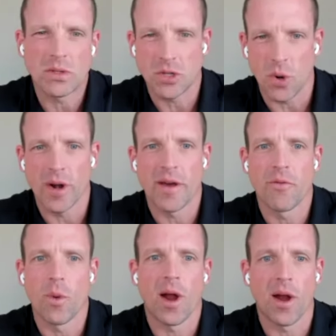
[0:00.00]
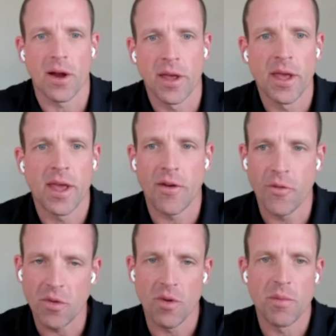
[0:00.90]
Sort of where if
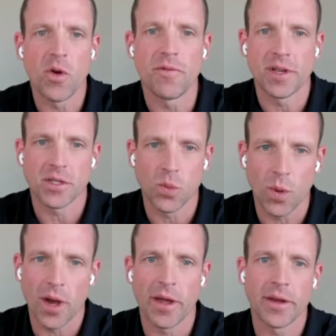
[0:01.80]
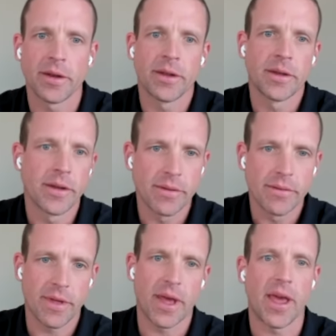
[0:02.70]
we remove this one
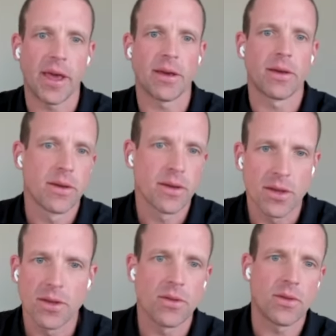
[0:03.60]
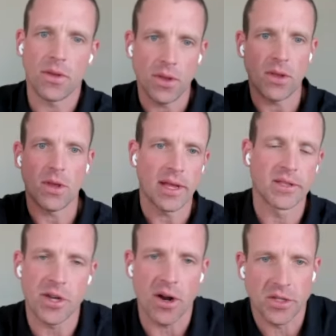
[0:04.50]
thing, it
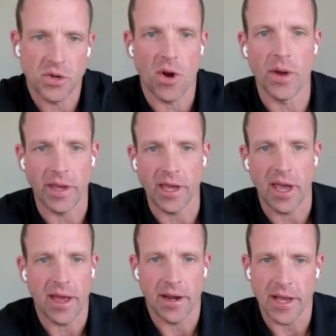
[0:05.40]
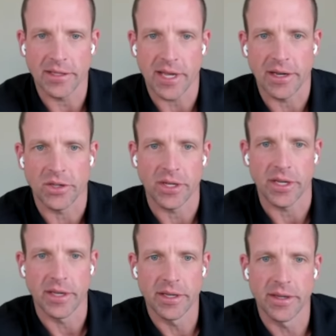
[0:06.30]
starts growing again, essentially.